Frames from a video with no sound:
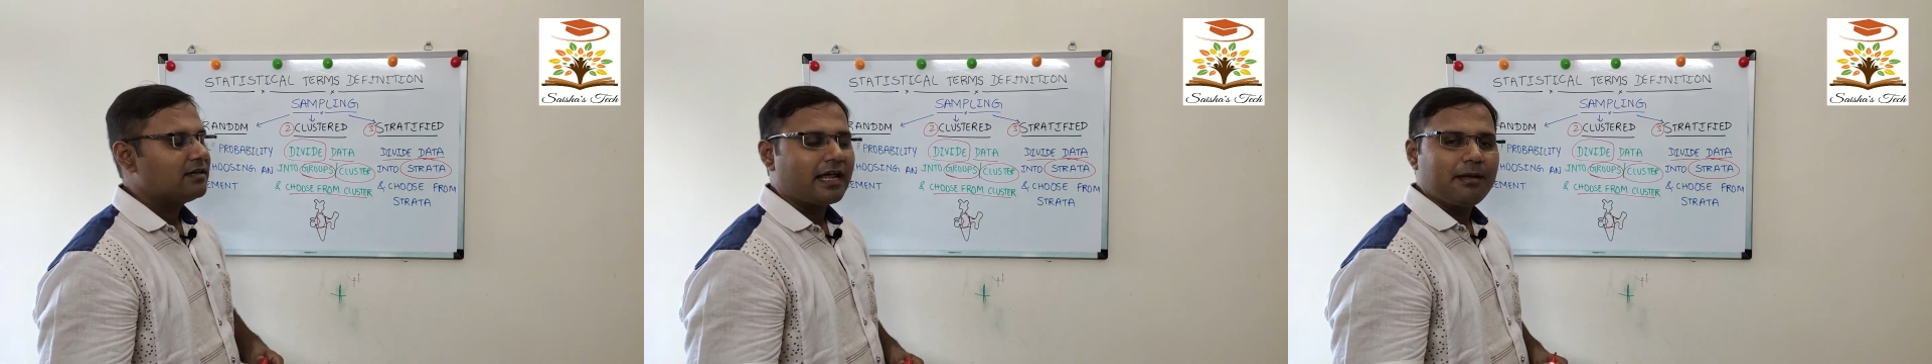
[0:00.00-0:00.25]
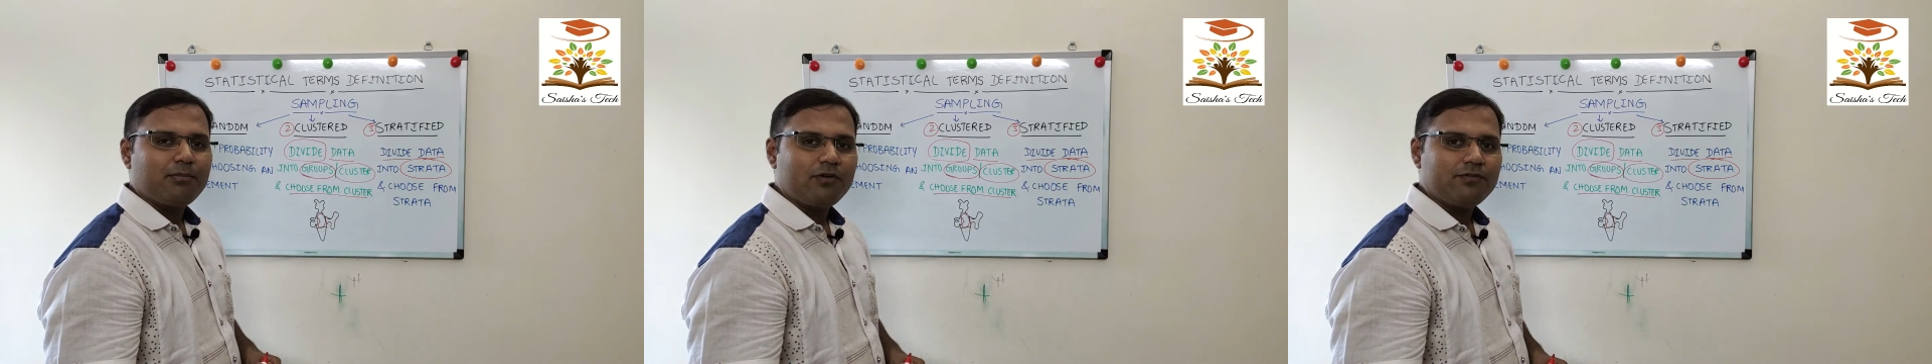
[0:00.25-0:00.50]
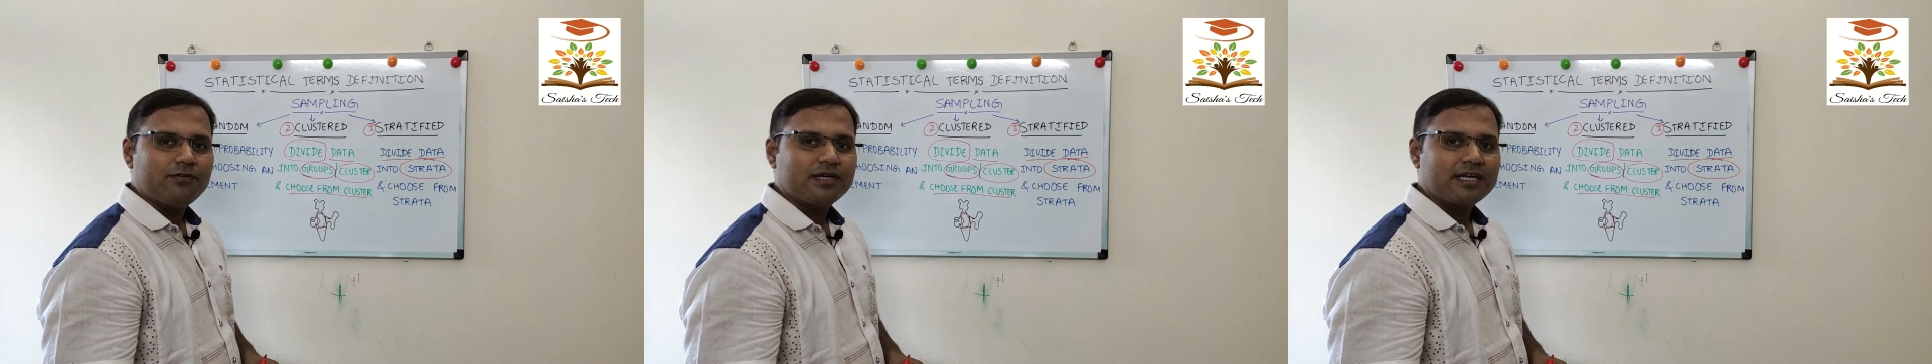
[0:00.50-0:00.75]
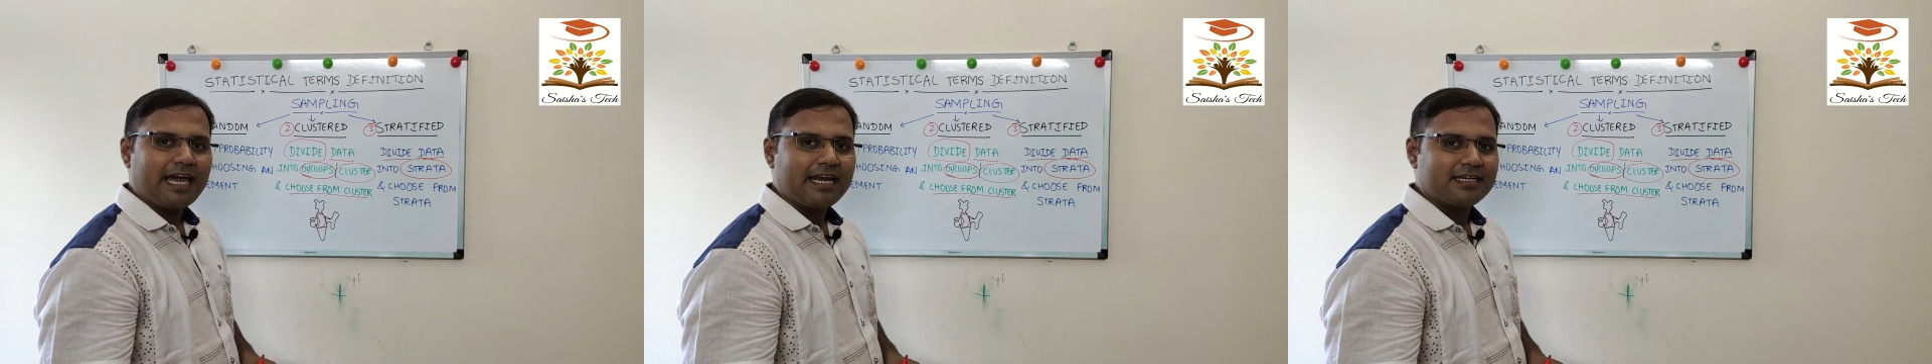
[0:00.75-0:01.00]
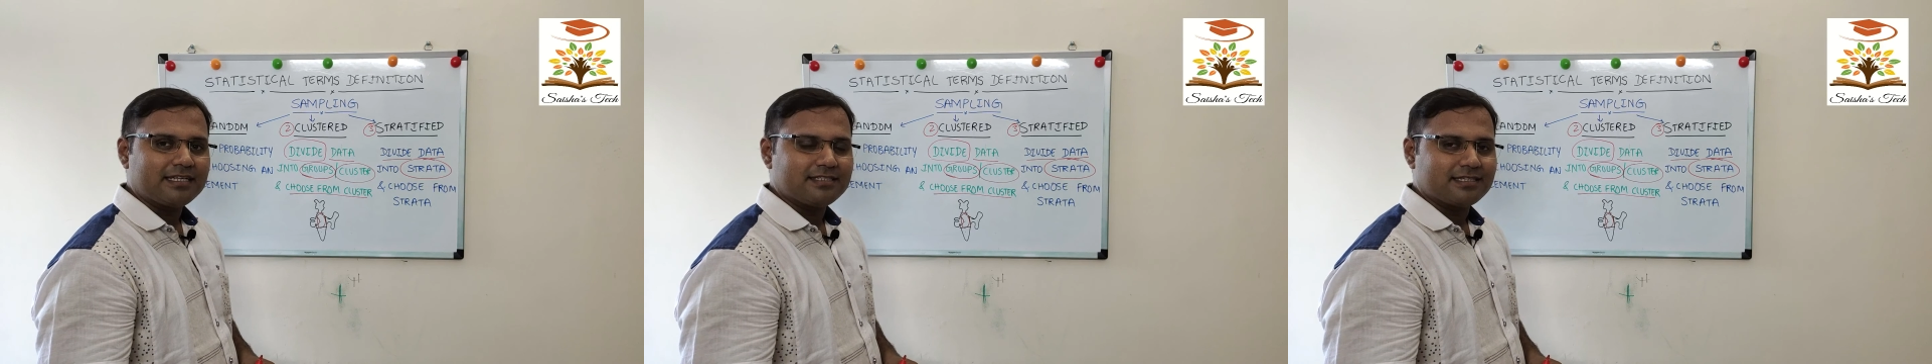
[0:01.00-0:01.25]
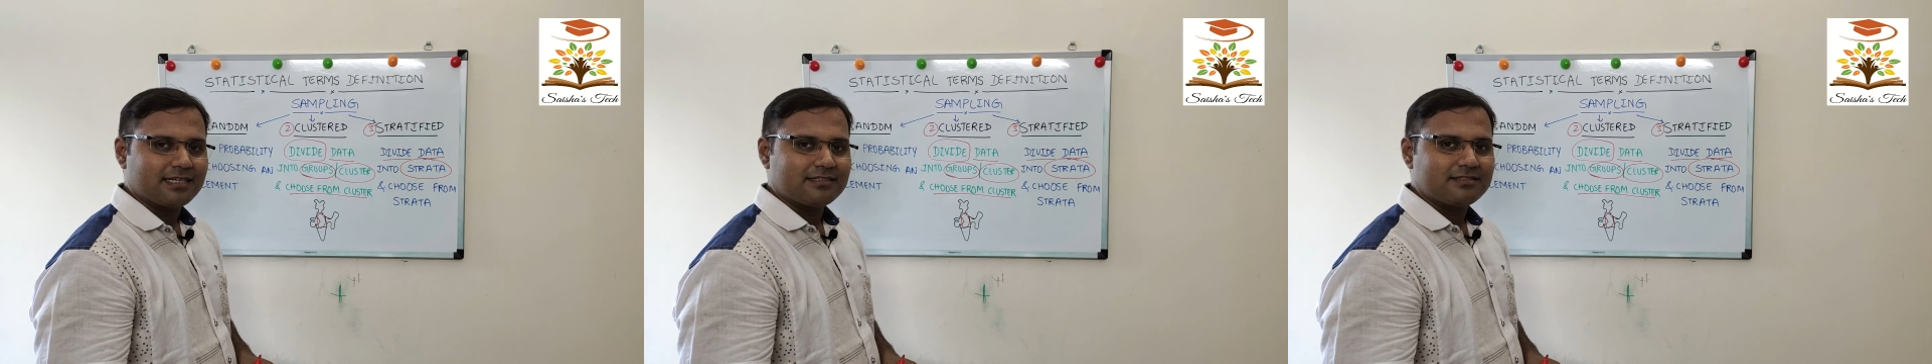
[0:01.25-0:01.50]
type of
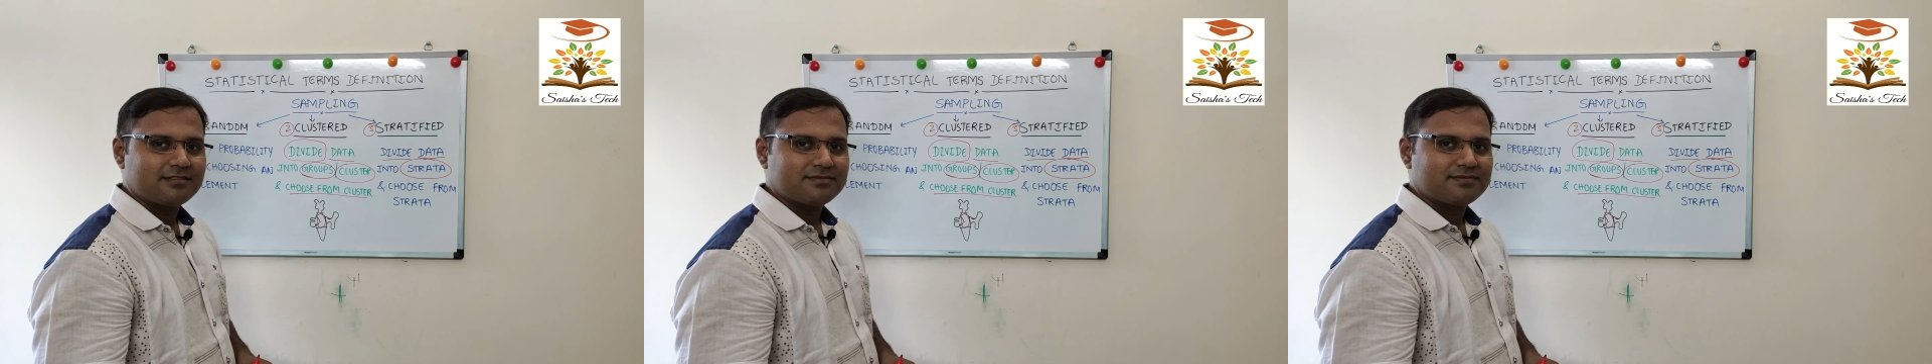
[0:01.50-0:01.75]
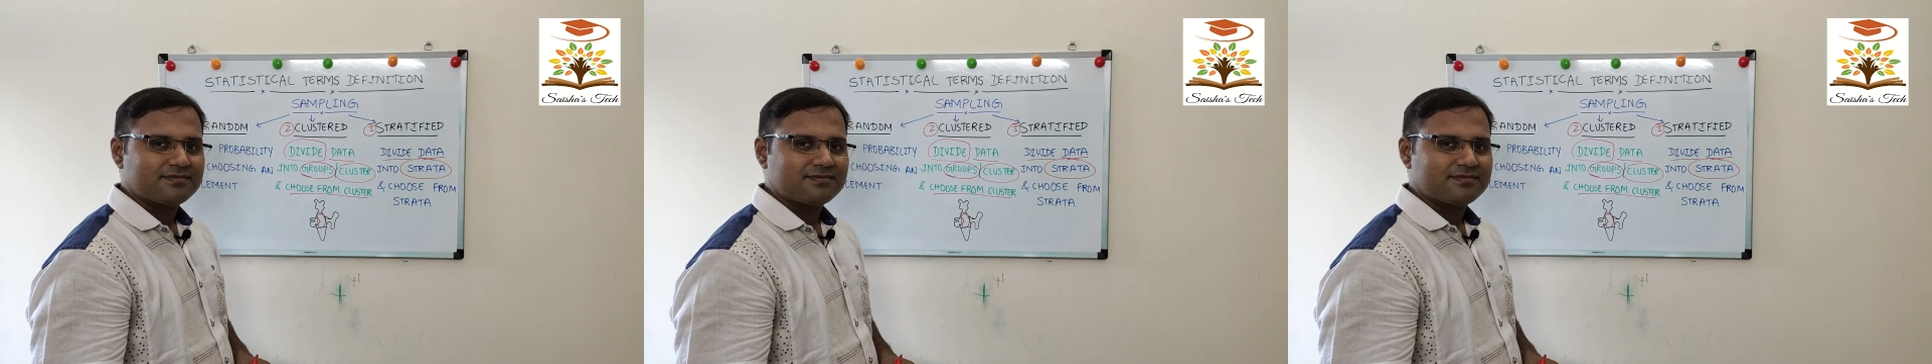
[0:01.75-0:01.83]
characteristics.